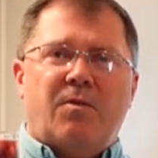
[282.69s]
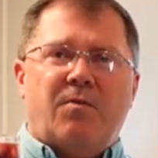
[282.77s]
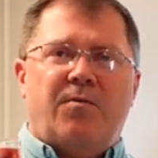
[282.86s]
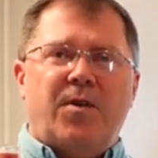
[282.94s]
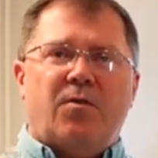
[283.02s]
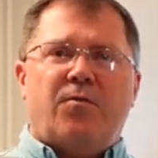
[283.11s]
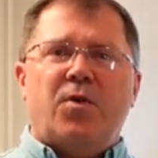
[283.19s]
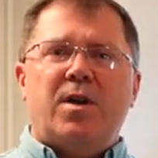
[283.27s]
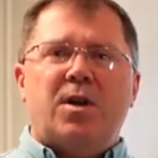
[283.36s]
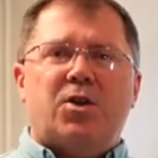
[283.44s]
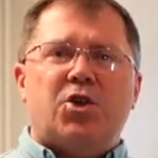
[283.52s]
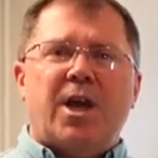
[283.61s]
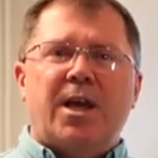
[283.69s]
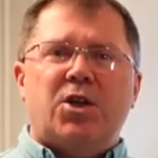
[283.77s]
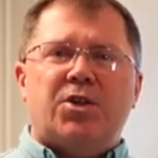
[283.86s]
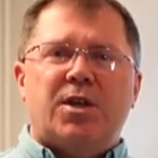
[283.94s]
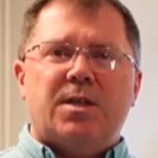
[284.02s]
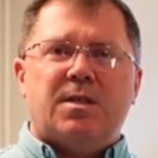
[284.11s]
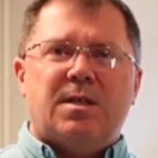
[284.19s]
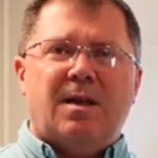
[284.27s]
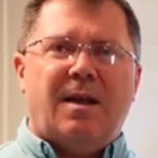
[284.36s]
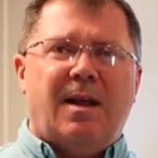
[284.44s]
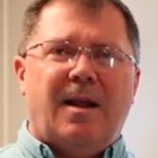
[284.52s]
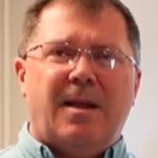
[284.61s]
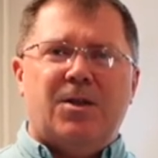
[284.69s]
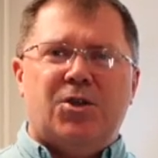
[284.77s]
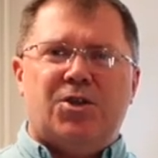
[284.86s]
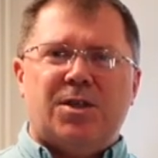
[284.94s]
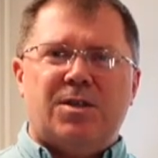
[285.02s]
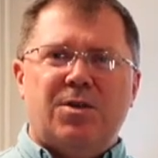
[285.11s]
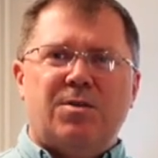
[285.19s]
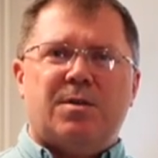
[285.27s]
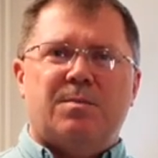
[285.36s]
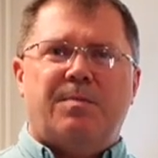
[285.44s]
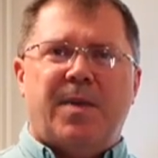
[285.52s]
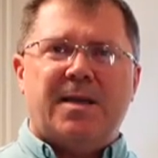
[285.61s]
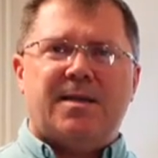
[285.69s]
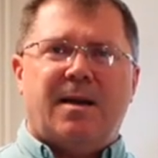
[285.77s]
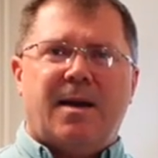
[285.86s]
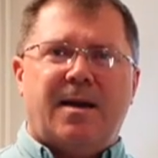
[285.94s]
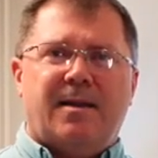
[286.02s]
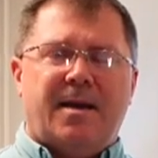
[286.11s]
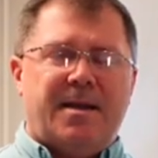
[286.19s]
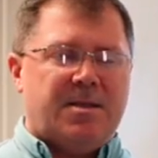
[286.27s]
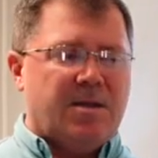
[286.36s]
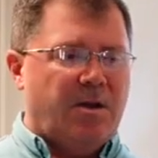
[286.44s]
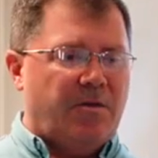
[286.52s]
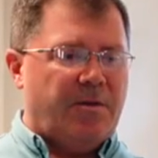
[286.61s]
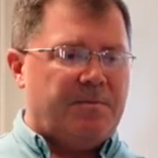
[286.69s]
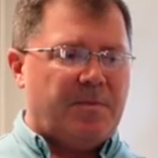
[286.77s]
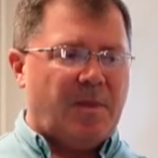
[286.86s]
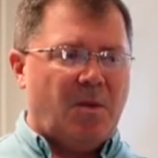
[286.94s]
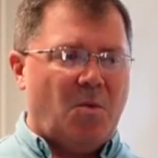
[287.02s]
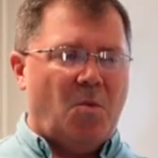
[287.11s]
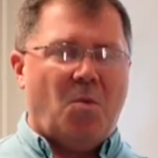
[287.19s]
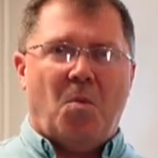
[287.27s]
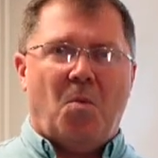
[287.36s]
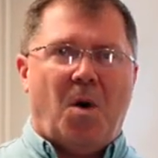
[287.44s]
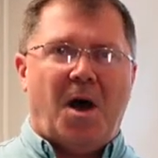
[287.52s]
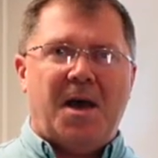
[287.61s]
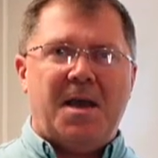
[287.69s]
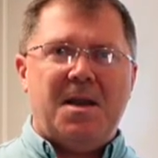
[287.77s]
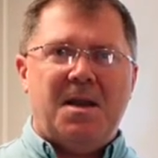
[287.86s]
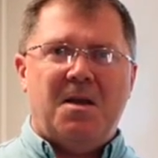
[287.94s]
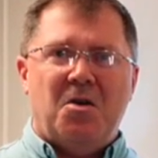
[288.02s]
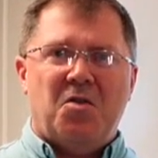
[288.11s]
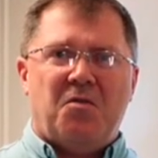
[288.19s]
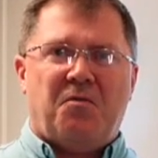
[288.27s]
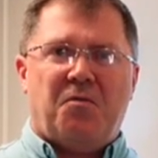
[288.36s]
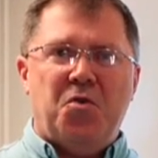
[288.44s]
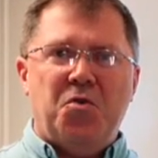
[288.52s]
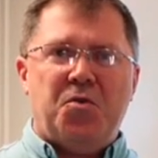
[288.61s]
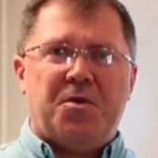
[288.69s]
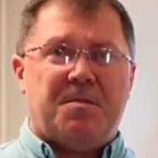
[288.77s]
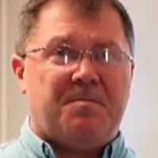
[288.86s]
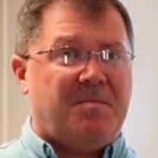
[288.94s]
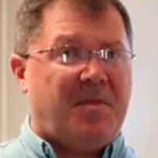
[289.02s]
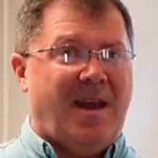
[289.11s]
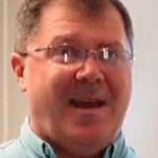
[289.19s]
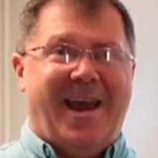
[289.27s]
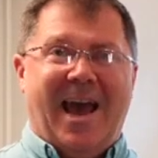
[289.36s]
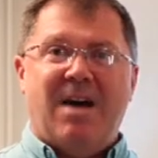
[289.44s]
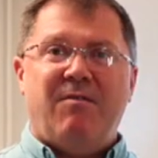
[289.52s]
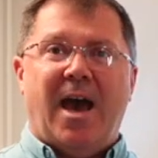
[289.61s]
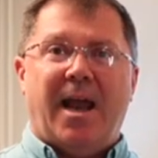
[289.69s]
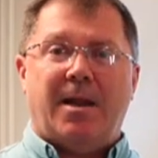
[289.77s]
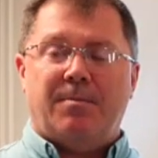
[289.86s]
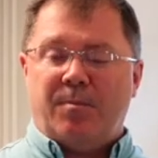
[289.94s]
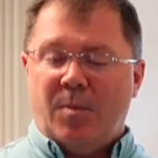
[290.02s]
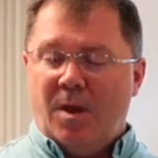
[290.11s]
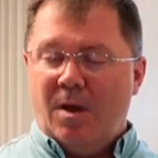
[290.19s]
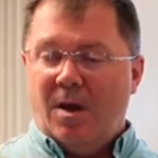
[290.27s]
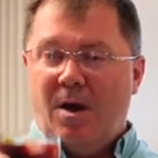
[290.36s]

Feel free to change this. Just use some basic guidelines of wine, fruit, and have at it.